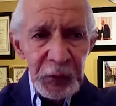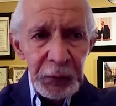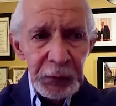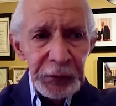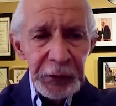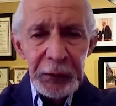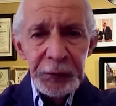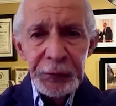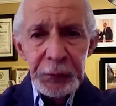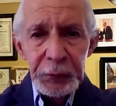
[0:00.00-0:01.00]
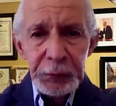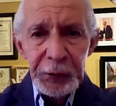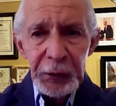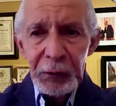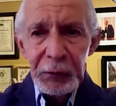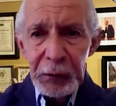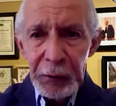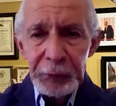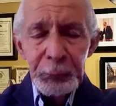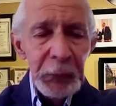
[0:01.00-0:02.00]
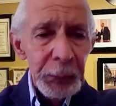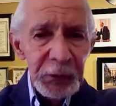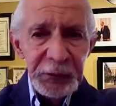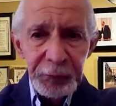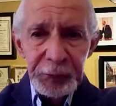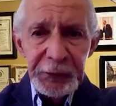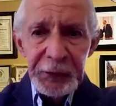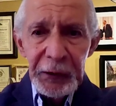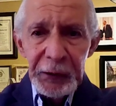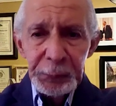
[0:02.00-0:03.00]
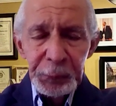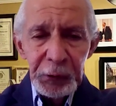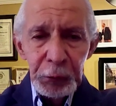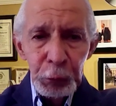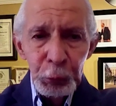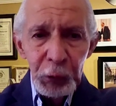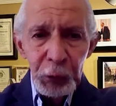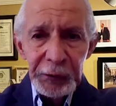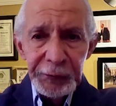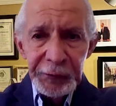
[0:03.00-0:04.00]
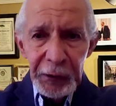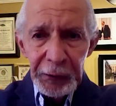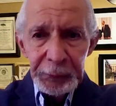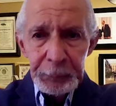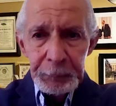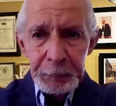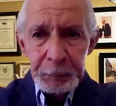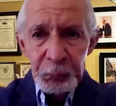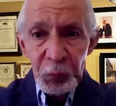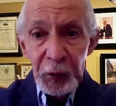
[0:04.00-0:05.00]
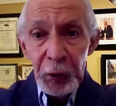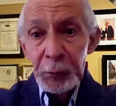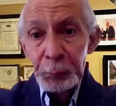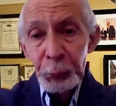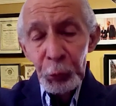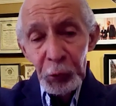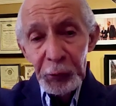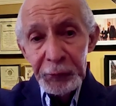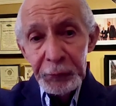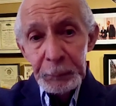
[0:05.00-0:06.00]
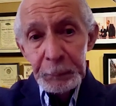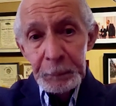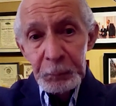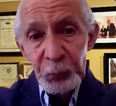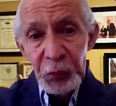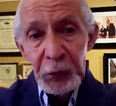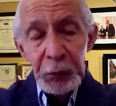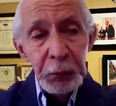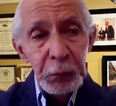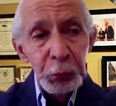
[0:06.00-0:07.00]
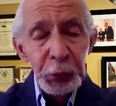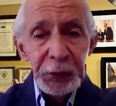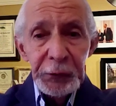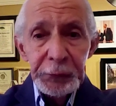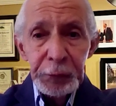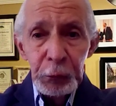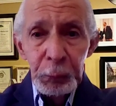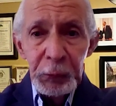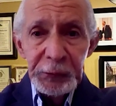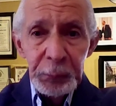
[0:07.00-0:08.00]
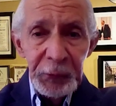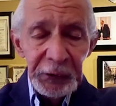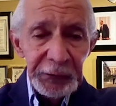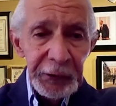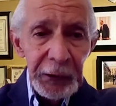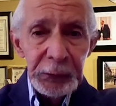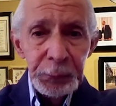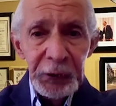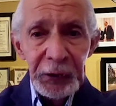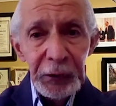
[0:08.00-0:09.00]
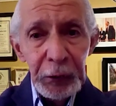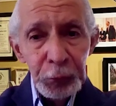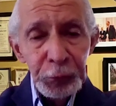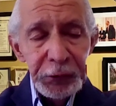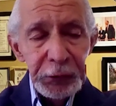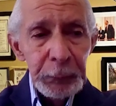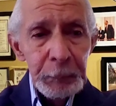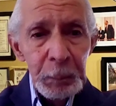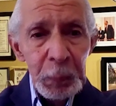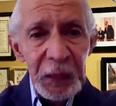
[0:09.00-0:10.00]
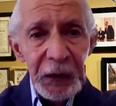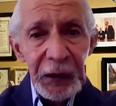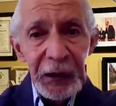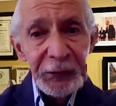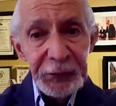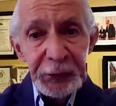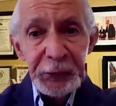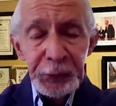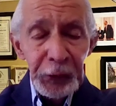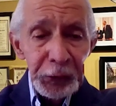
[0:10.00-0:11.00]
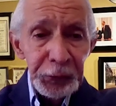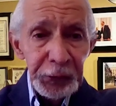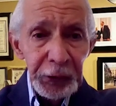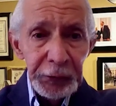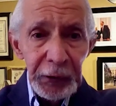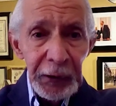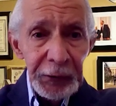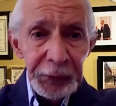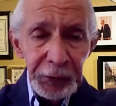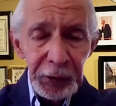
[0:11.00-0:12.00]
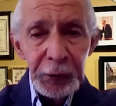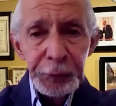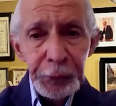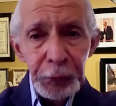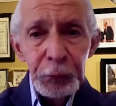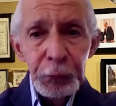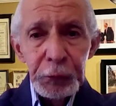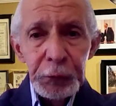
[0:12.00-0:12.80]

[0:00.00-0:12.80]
that there are a lot of members of the diaspora who are not on board with the Global Jamaica Diaspora Council as it is structured and controlled.